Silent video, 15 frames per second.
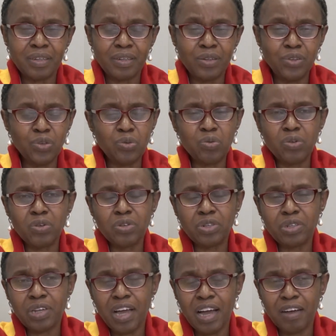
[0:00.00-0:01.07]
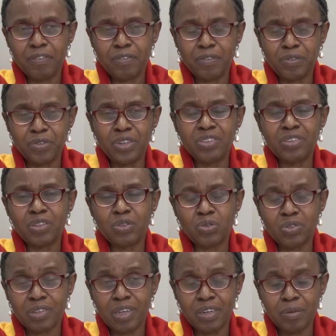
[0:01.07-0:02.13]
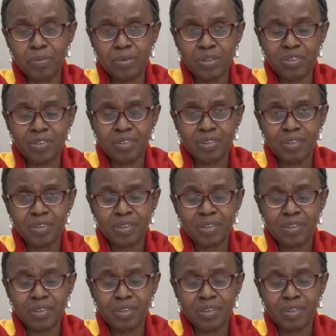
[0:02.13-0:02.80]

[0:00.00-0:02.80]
you would have reason to celebrate.